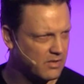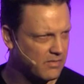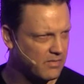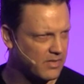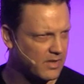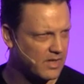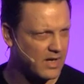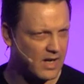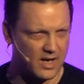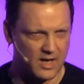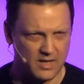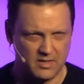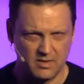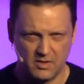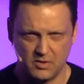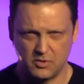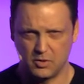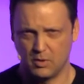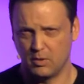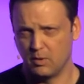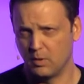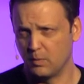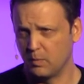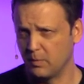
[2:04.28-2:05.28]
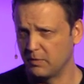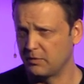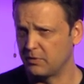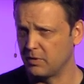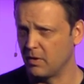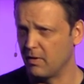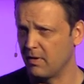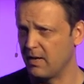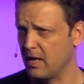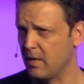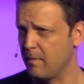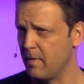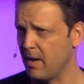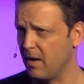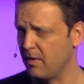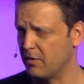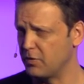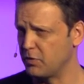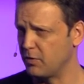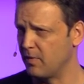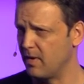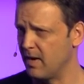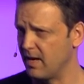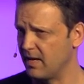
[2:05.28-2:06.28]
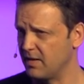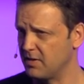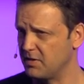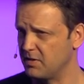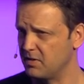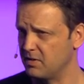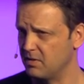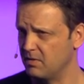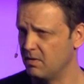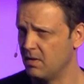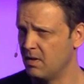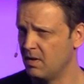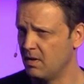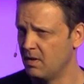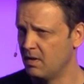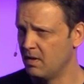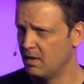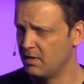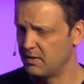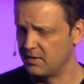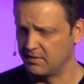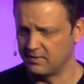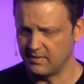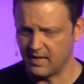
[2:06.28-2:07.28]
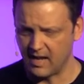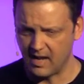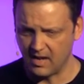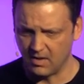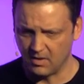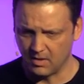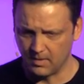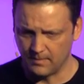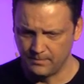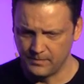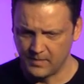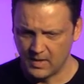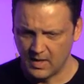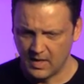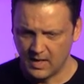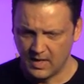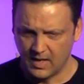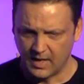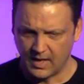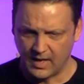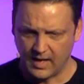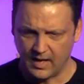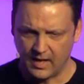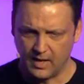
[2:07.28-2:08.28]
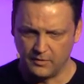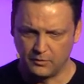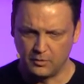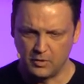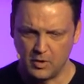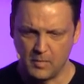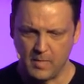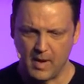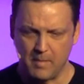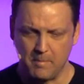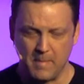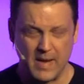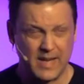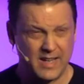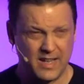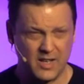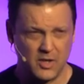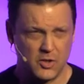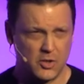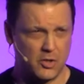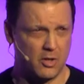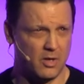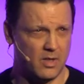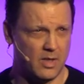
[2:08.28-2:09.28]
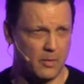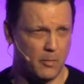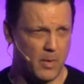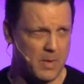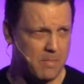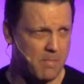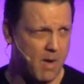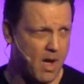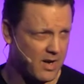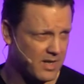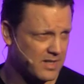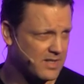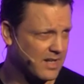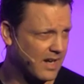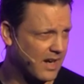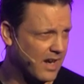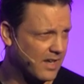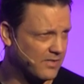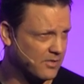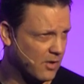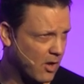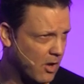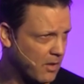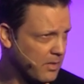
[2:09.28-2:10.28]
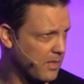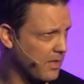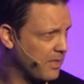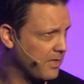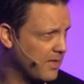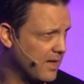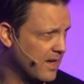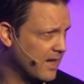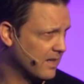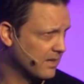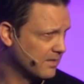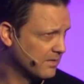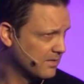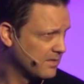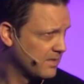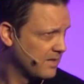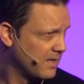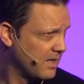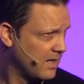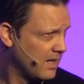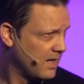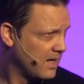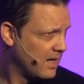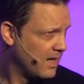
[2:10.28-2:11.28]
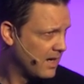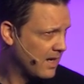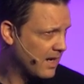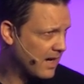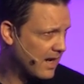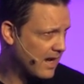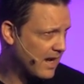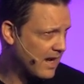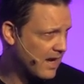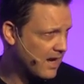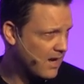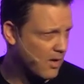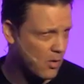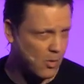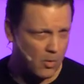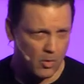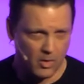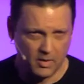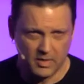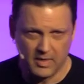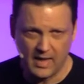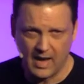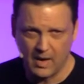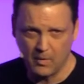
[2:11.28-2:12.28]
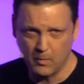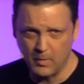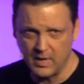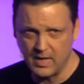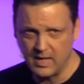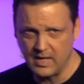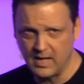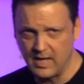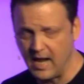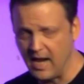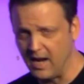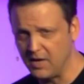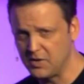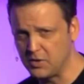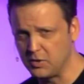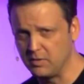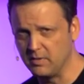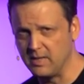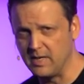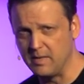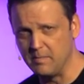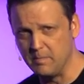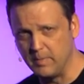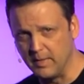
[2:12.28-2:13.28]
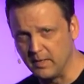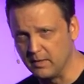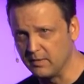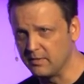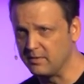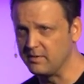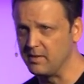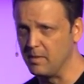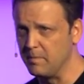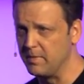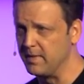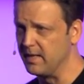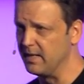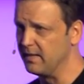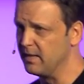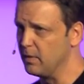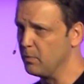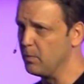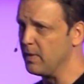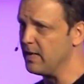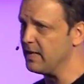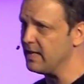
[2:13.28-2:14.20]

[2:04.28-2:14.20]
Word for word: of the kind that Joel was talking about trying to, to scale? Uh, is it about making sure that we monetize all the things? Uh, or that we actually build something that we